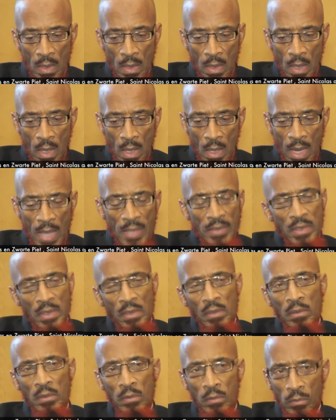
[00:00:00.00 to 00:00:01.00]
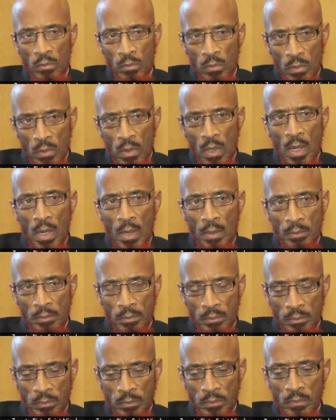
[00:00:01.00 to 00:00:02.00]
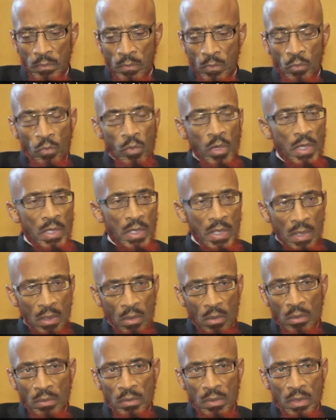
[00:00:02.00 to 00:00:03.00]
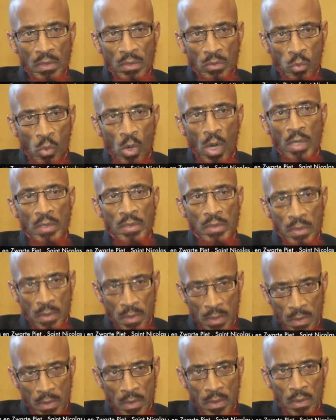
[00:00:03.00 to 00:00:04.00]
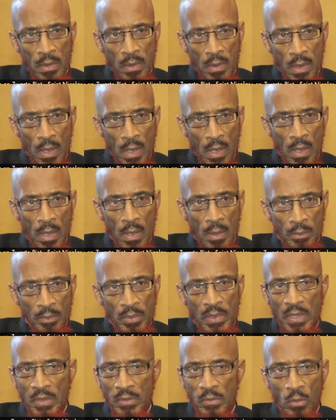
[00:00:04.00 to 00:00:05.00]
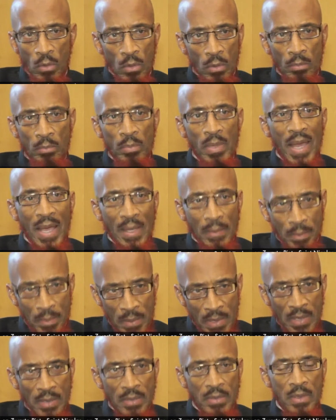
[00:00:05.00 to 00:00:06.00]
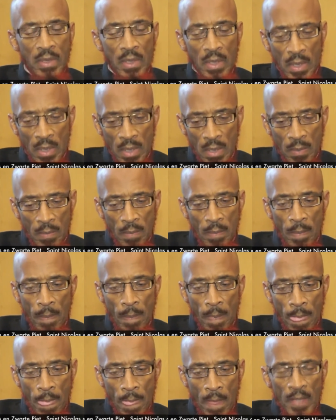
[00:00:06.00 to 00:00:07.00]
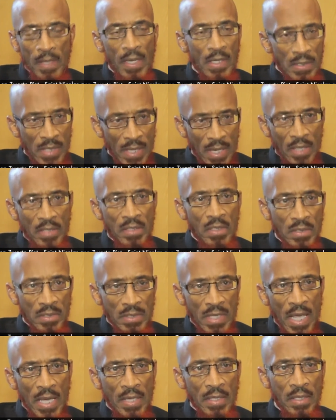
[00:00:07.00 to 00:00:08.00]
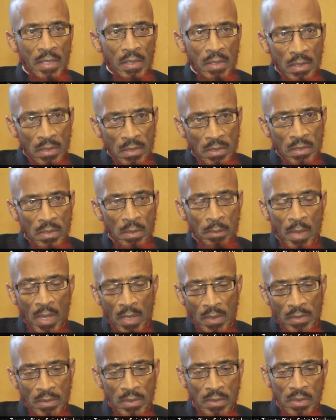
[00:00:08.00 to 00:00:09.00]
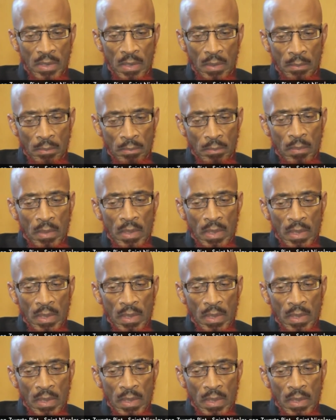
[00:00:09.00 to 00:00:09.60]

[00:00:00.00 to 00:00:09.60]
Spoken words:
I did a little reading on this Zwarte Piet or Black Piet, and as I understand it, this is about some